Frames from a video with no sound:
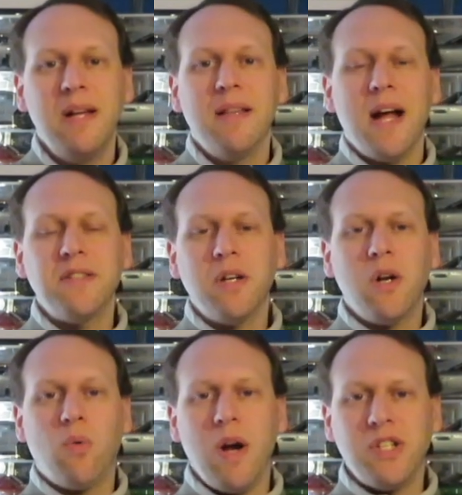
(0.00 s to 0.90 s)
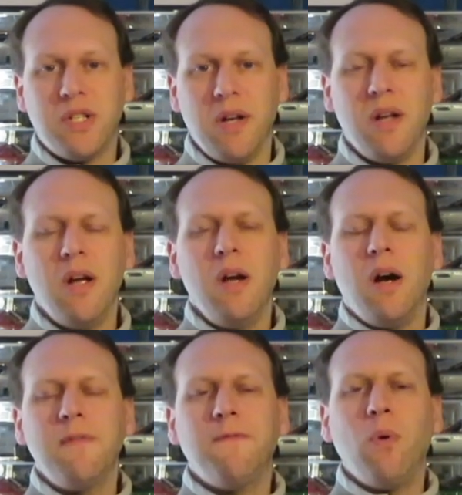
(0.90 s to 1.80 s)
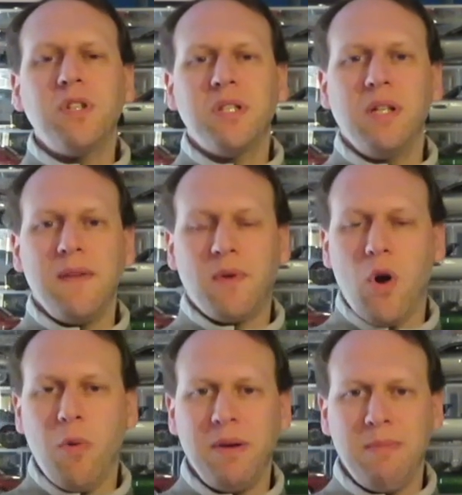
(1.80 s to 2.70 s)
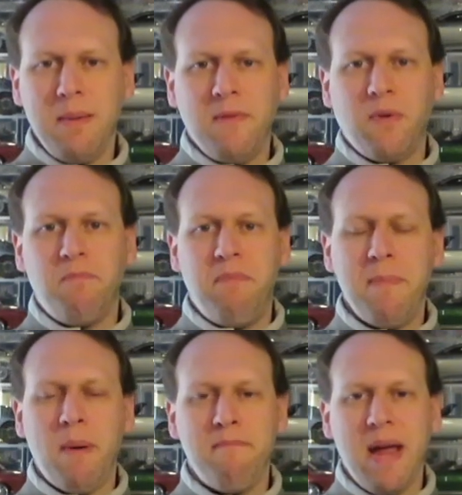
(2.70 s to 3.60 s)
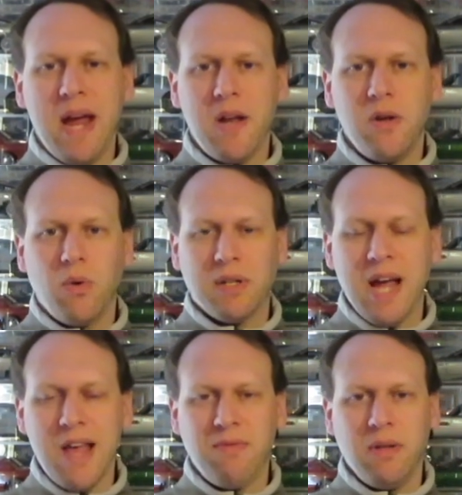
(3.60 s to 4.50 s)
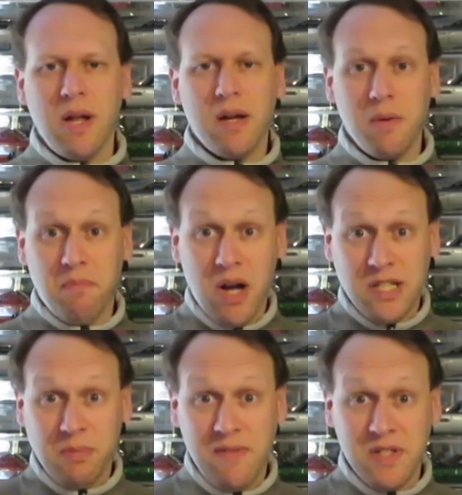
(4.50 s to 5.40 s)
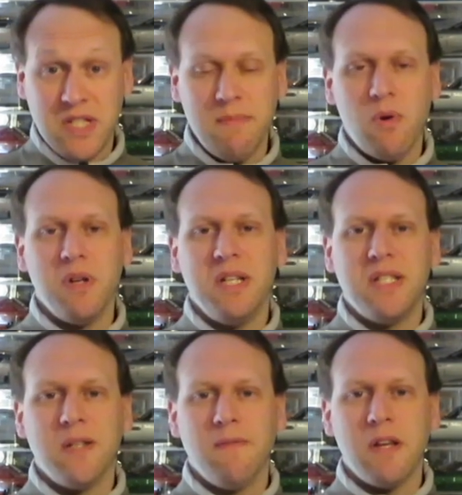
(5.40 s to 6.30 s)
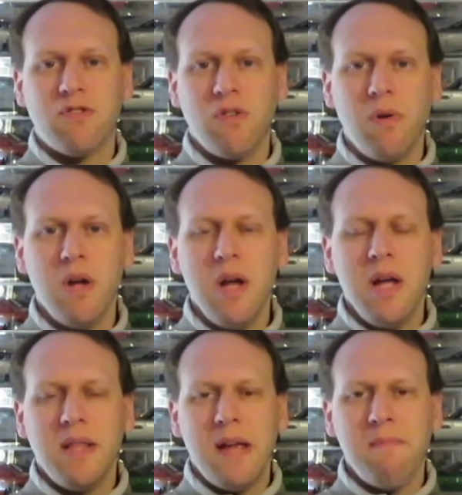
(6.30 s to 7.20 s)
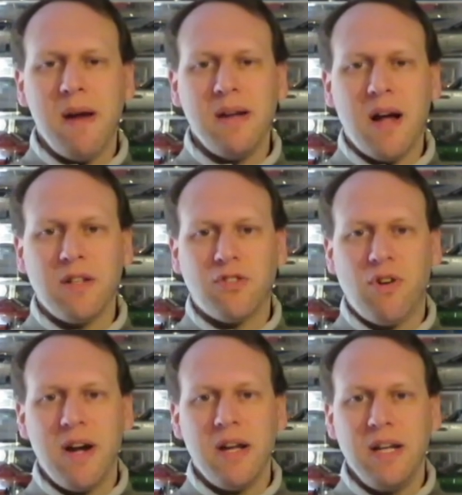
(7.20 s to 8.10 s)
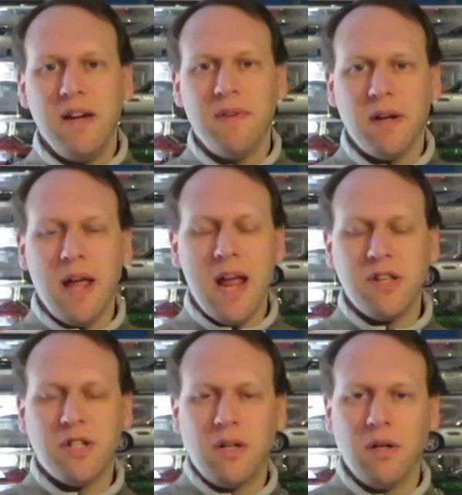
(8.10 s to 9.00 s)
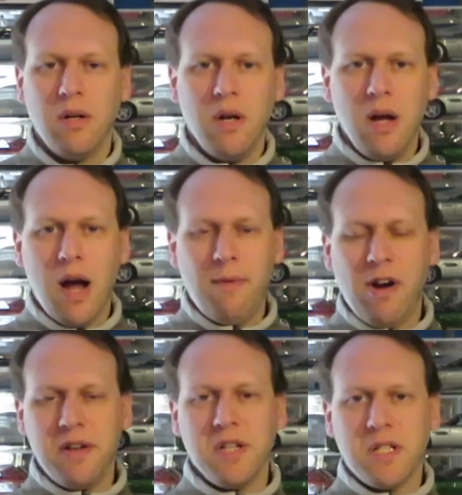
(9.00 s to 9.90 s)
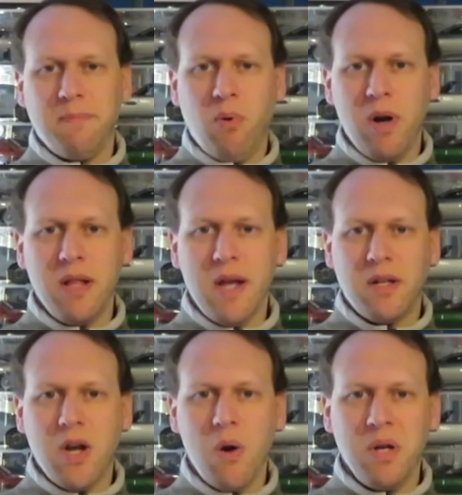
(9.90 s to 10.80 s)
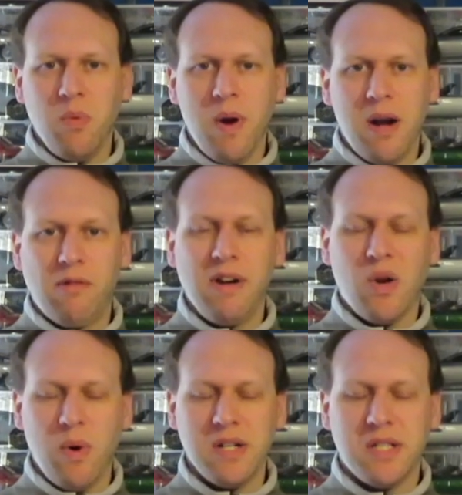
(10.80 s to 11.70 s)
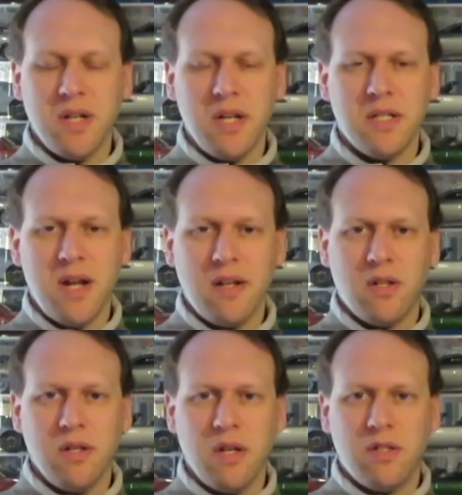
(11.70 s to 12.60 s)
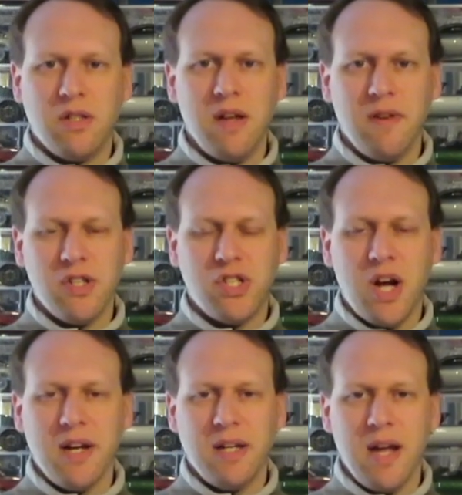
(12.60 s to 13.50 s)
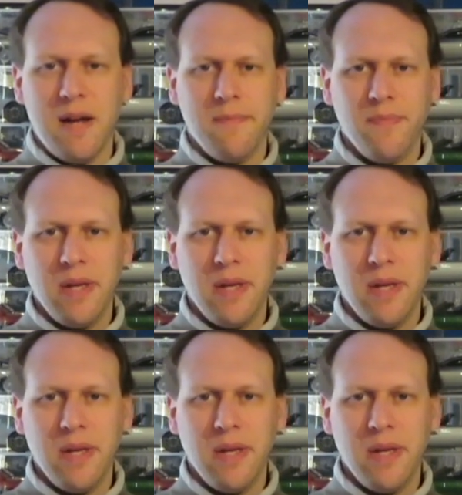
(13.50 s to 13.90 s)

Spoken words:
That's a good question. Unfortunately, if you're hoping maybe for Pippa Mann or Catherine Legg and possibly even Simona Di Silvestro, they may not try to even enter. I'm rather disappointed that Cody Ware, Rick Ware's son, is not going to give it a shot again.